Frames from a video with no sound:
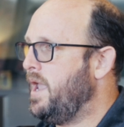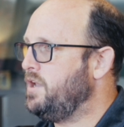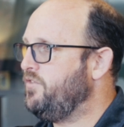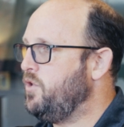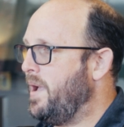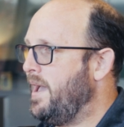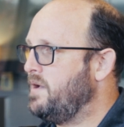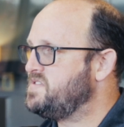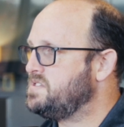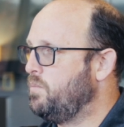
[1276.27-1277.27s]
And if you
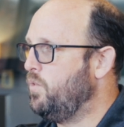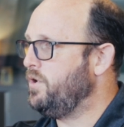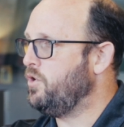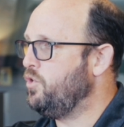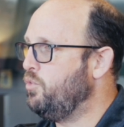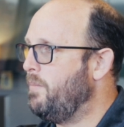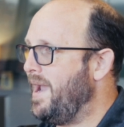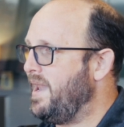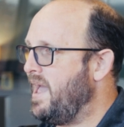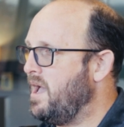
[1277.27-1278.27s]
have someone who
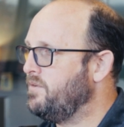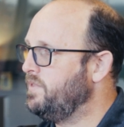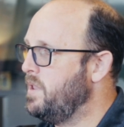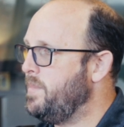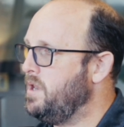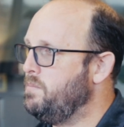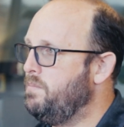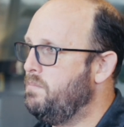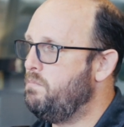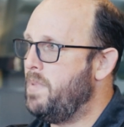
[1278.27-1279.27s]
might have limited
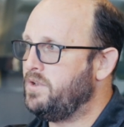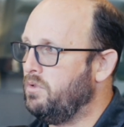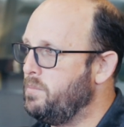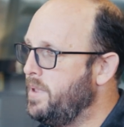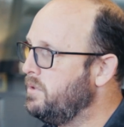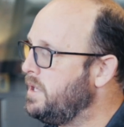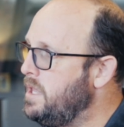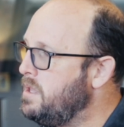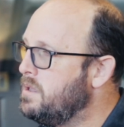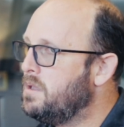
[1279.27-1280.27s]
mental
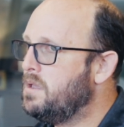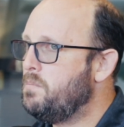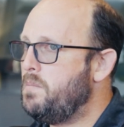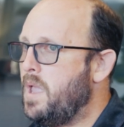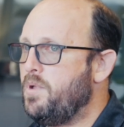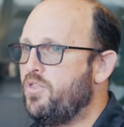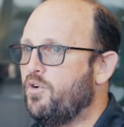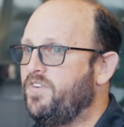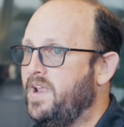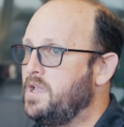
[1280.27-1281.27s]
ability, maybe
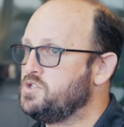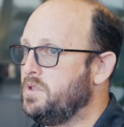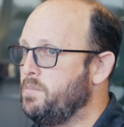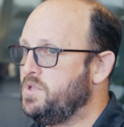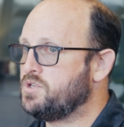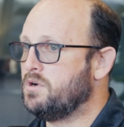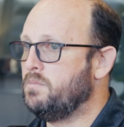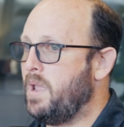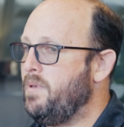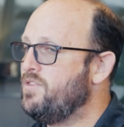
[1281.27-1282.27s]
they're financially immature,
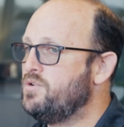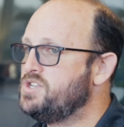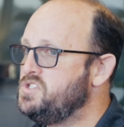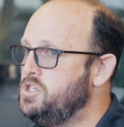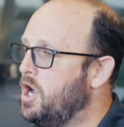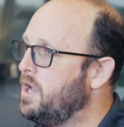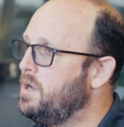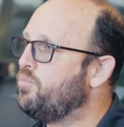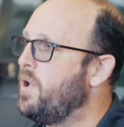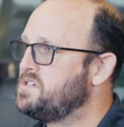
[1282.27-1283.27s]
maybe they're just young
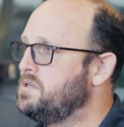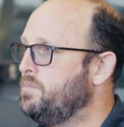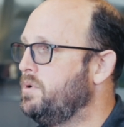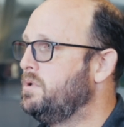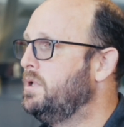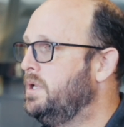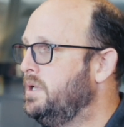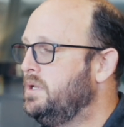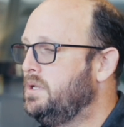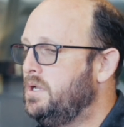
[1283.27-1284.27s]
and impressionable,
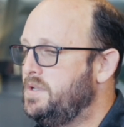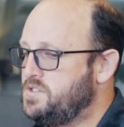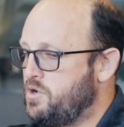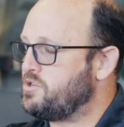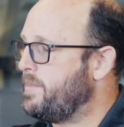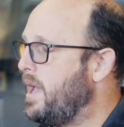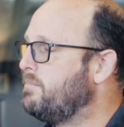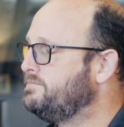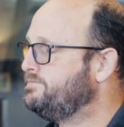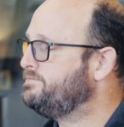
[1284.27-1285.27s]
it's a treasure map.